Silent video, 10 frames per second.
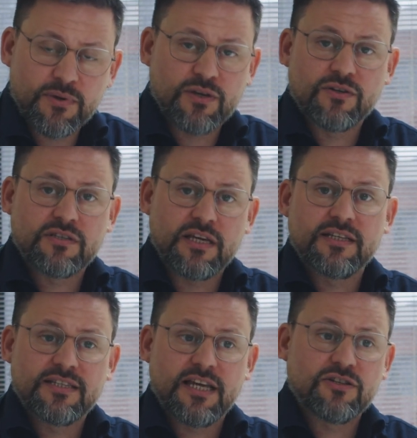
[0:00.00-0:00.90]
because then
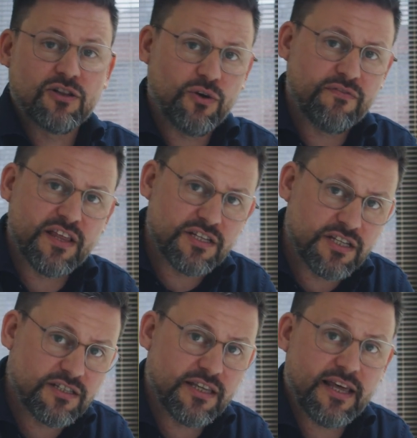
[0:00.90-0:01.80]
it takes a lot of
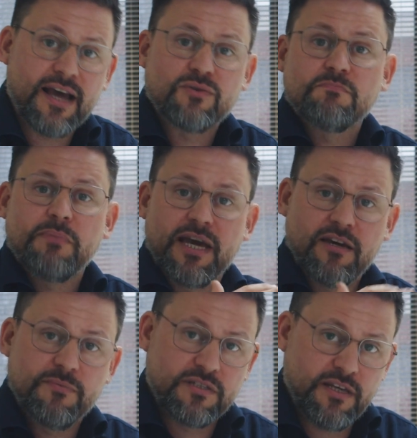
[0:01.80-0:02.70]
energy to get the house back
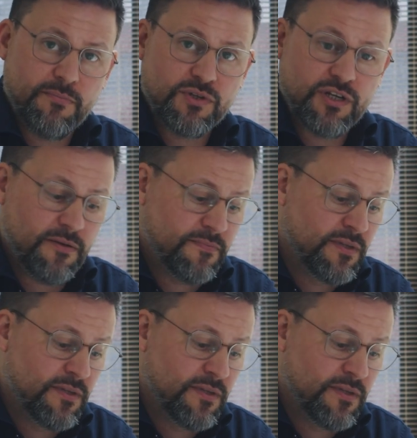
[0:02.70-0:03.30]
up to temperature.